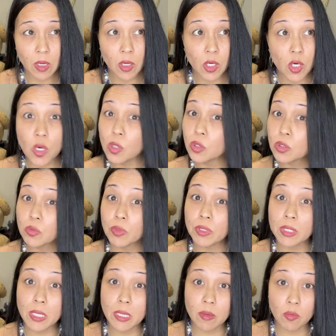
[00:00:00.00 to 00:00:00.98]
knows what
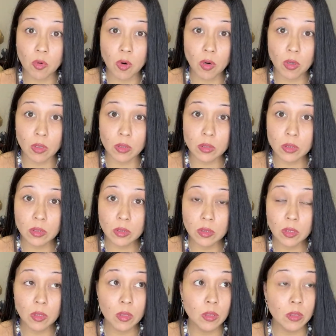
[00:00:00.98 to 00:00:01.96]
they want,
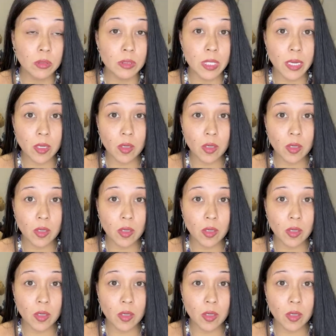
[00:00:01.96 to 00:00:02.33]
who's a